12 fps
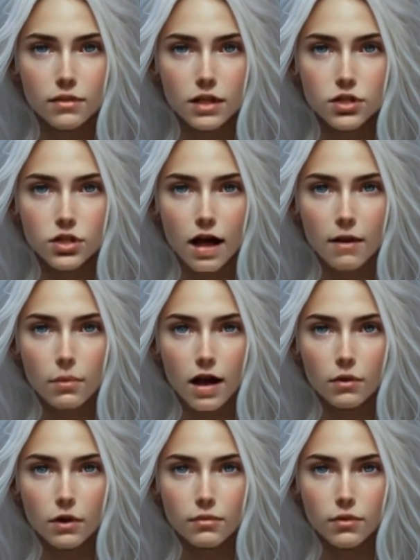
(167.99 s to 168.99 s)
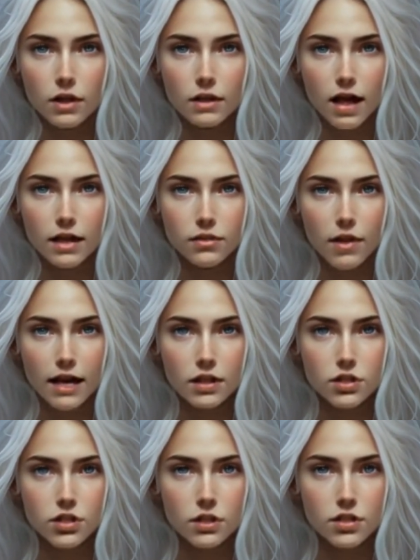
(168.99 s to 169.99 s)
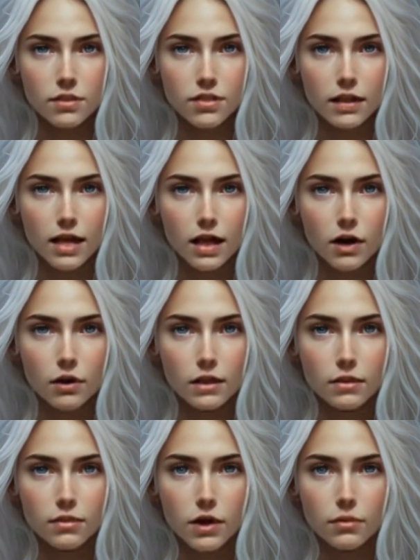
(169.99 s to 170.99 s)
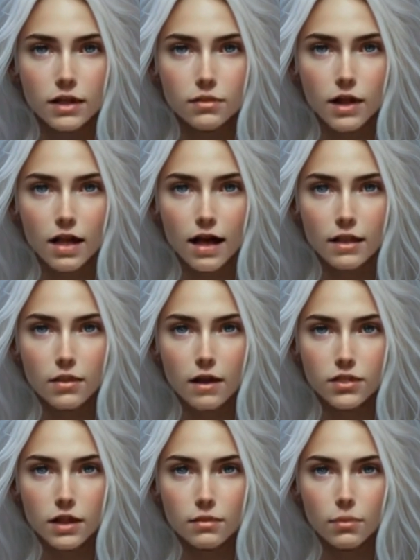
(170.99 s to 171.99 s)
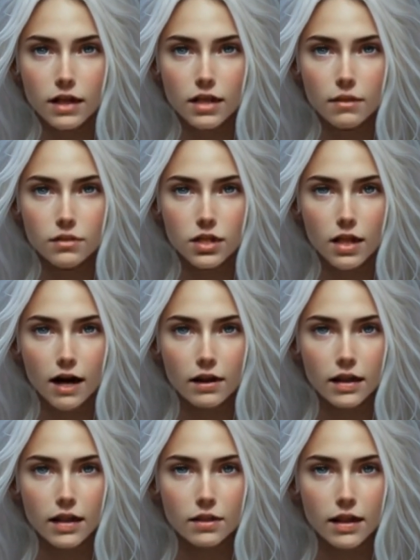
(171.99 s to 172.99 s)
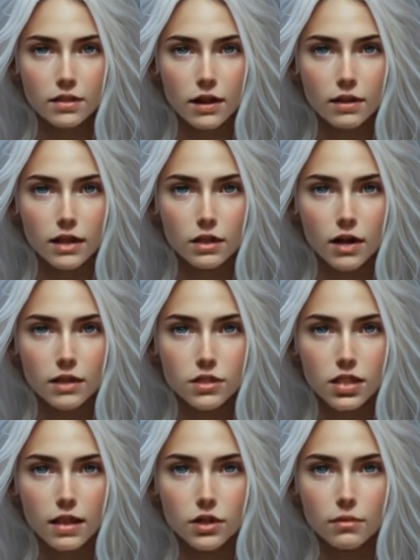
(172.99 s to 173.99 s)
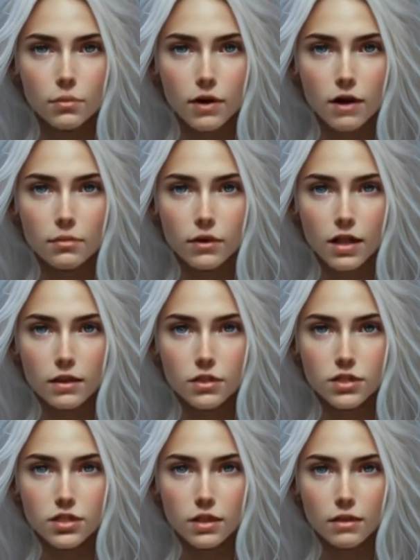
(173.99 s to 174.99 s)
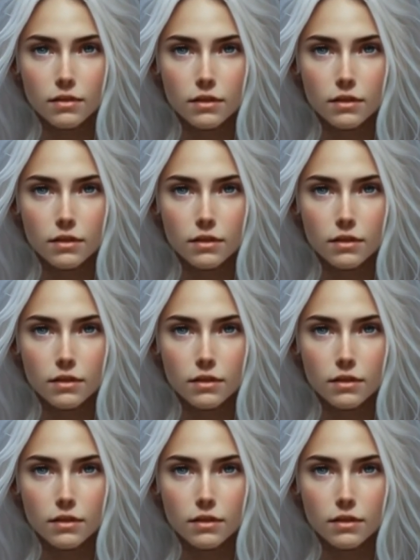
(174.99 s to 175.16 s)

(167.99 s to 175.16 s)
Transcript: The shop, however, had vanished into thin air, leaving behind nothing but an empty alley and the lingering scent of malevolence.